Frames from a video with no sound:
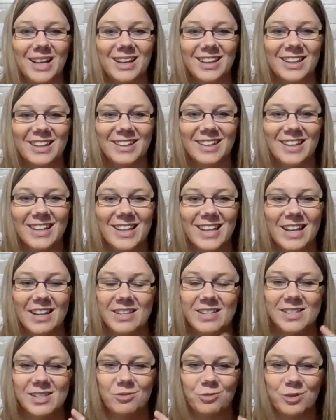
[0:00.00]
and
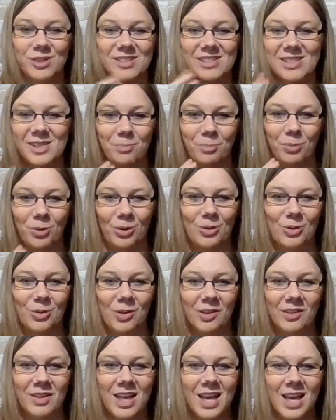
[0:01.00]
it's reciprocal.